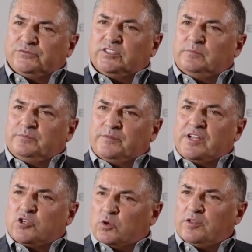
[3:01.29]

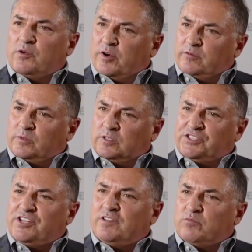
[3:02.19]
make sure that we're
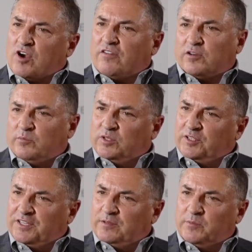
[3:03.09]
achieving
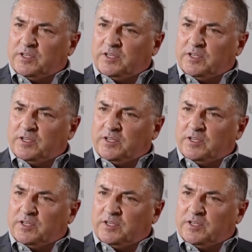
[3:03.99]
profitability and